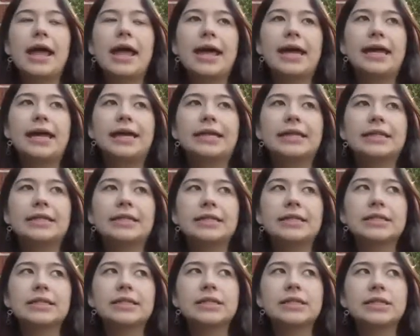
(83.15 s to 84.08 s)

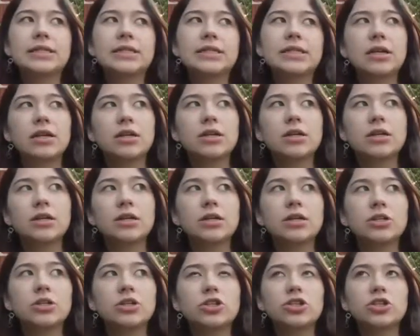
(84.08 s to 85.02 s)
and
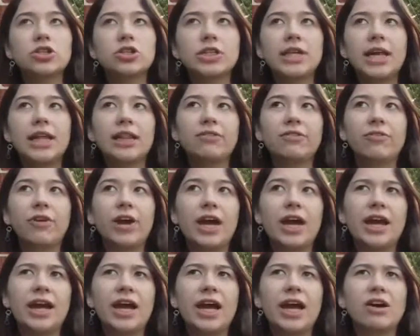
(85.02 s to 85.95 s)

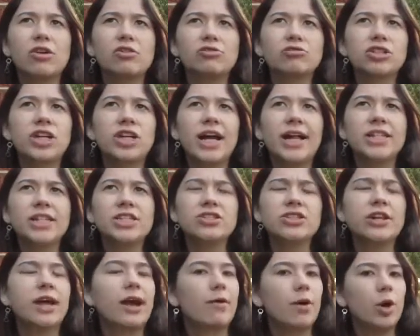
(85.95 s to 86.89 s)
Gallifrey, Our
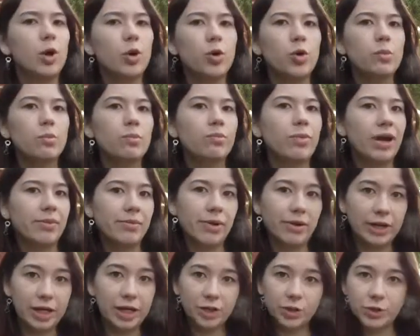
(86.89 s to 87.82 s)
Childhood, Our Home by
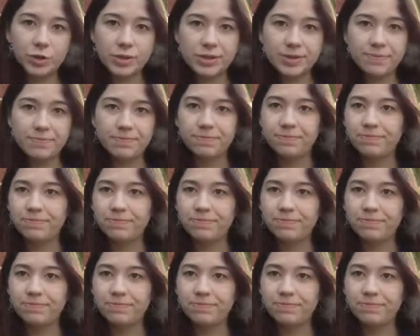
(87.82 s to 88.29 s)
Murray Gold.